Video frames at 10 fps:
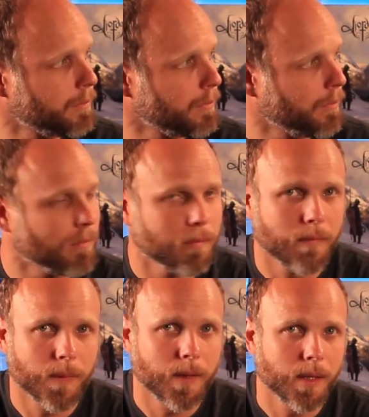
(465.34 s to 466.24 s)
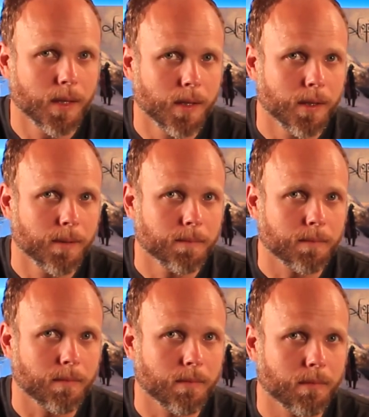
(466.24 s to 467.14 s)

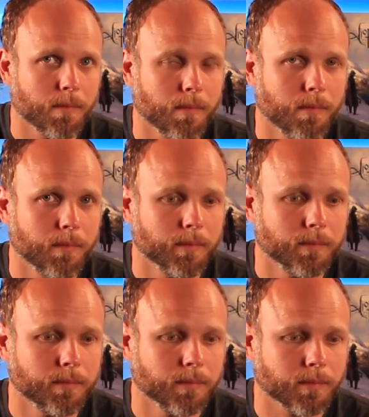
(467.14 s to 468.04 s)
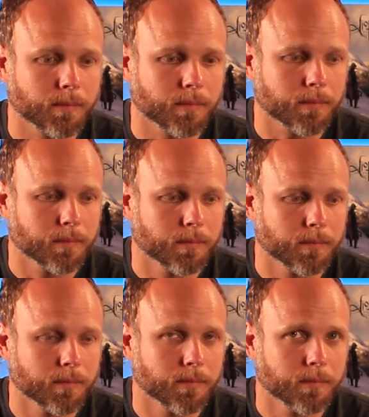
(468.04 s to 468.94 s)

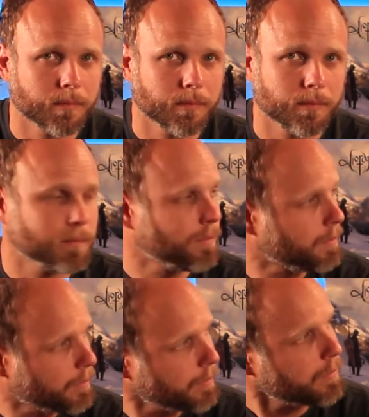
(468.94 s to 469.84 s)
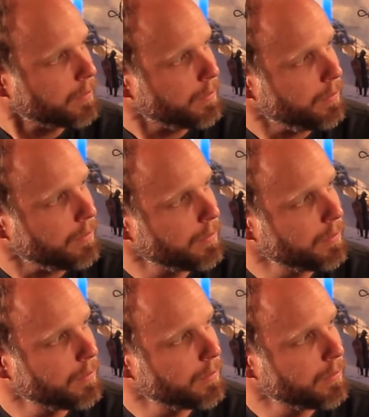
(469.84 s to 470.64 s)
No words are spoken by the person on screen.